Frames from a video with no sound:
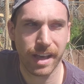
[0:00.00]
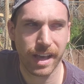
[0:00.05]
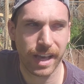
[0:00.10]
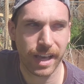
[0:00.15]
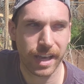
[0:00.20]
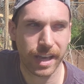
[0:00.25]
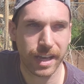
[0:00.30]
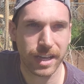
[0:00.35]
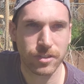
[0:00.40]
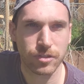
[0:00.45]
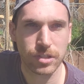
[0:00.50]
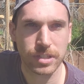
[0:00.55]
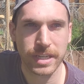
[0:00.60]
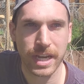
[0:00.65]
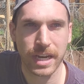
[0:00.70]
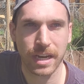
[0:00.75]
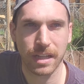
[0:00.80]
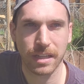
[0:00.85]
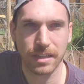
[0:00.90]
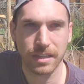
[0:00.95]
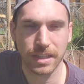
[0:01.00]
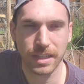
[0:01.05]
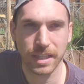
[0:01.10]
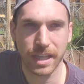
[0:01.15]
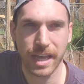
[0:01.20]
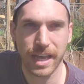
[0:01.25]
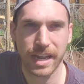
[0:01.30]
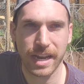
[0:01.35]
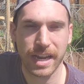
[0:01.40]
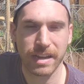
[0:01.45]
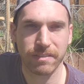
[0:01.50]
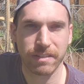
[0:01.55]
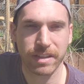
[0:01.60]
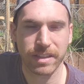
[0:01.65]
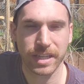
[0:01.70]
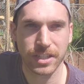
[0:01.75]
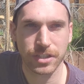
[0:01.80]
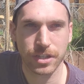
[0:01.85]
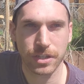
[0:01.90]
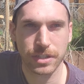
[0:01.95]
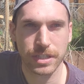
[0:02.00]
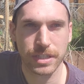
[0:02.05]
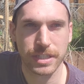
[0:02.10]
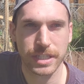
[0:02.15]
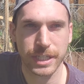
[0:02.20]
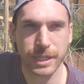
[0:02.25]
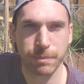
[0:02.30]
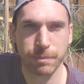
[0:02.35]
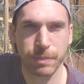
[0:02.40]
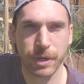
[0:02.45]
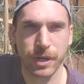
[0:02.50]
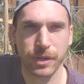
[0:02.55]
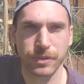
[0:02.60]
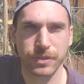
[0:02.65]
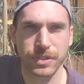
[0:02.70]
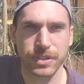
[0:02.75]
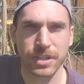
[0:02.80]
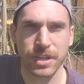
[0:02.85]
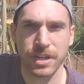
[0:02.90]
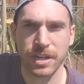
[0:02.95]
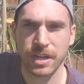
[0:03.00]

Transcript: and just kind of let everything start to decompose.